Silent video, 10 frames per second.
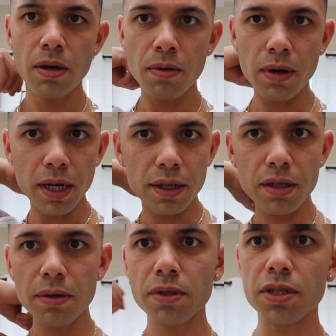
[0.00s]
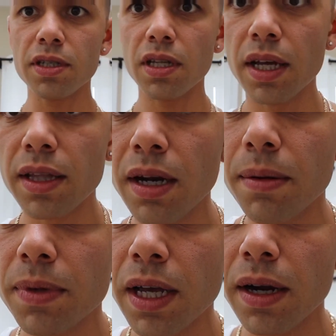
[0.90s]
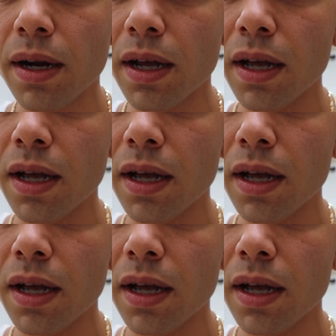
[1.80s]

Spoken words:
What I could do is just slide that up there,